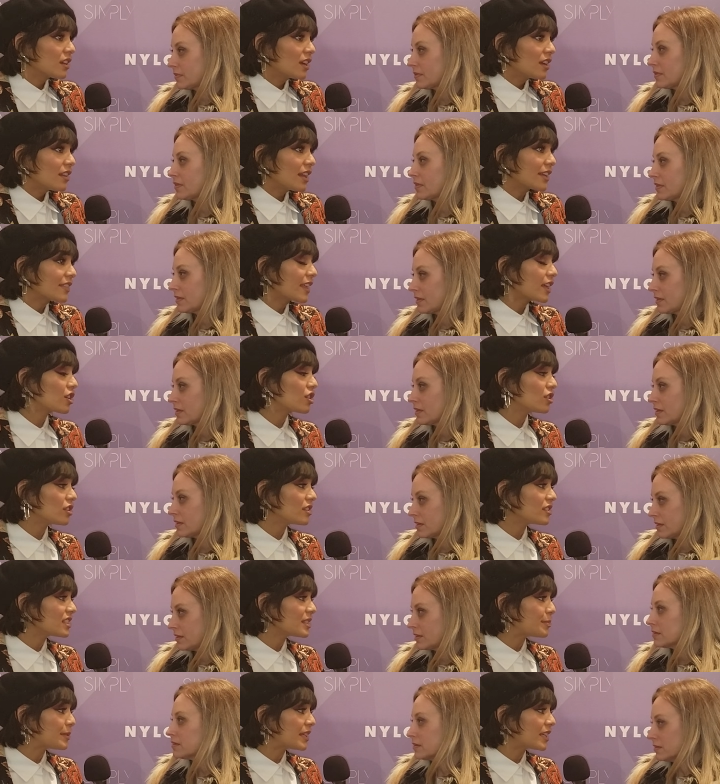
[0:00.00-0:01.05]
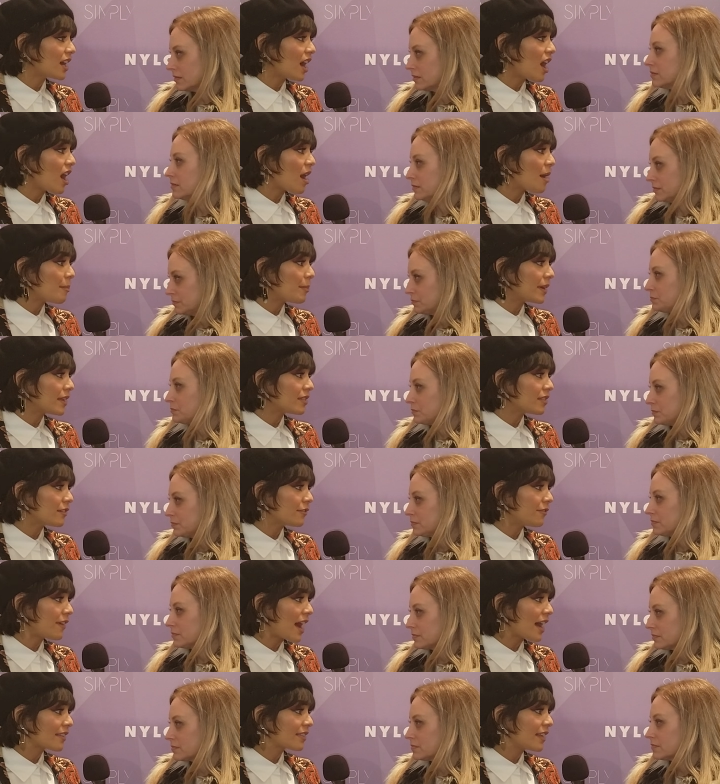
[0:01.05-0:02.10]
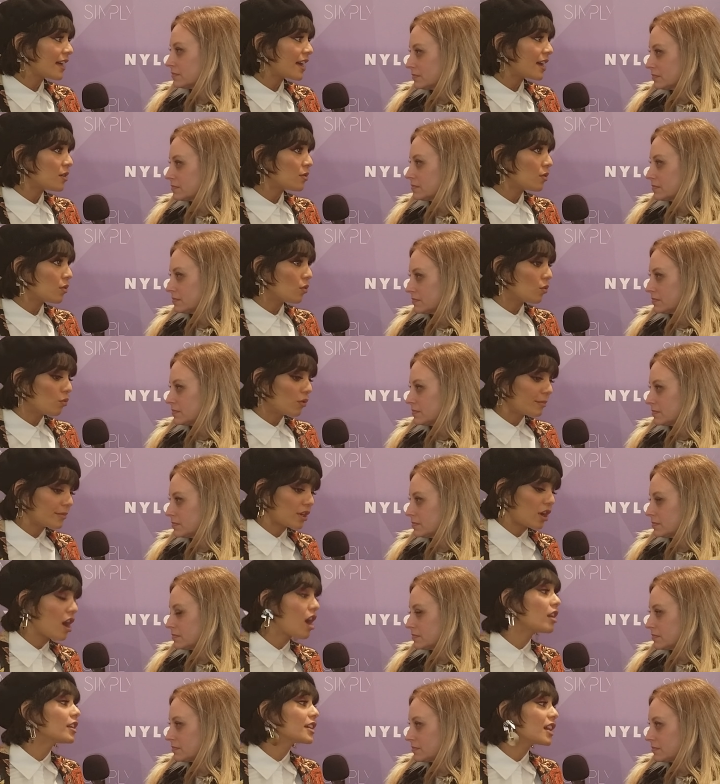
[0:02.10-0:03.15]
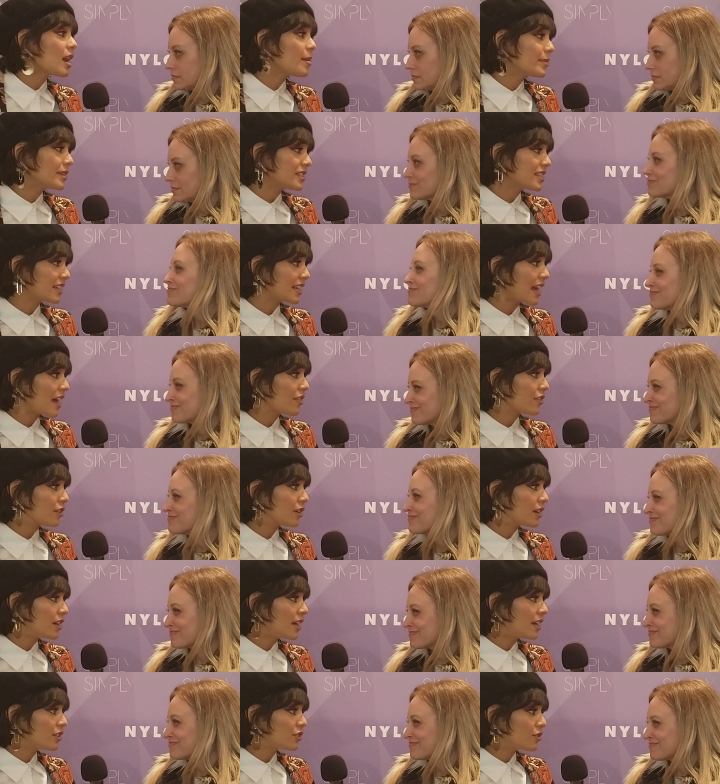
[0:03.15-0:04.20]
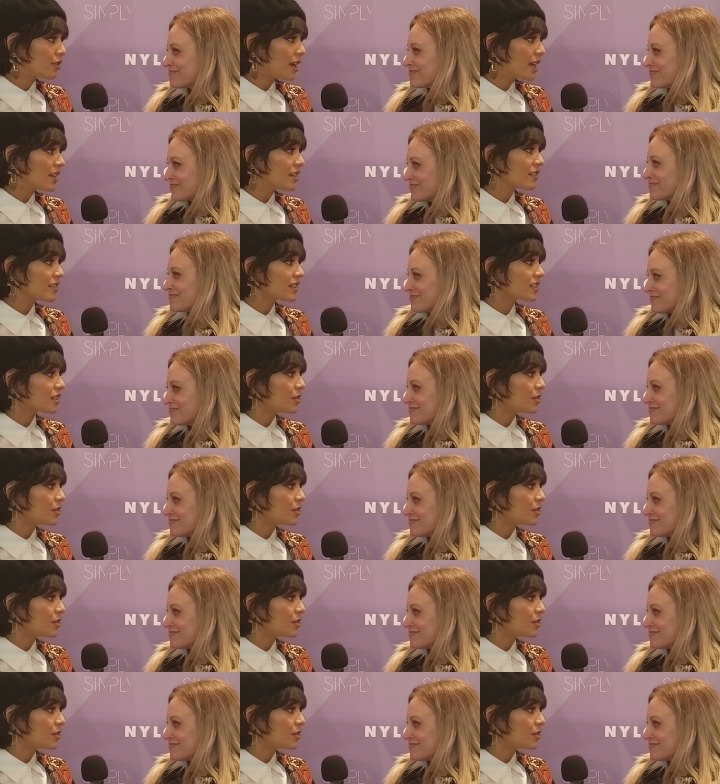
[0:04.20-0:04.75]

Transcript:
Speaker 1: like they couldn't speak up, and the fact that women are coming together and creating this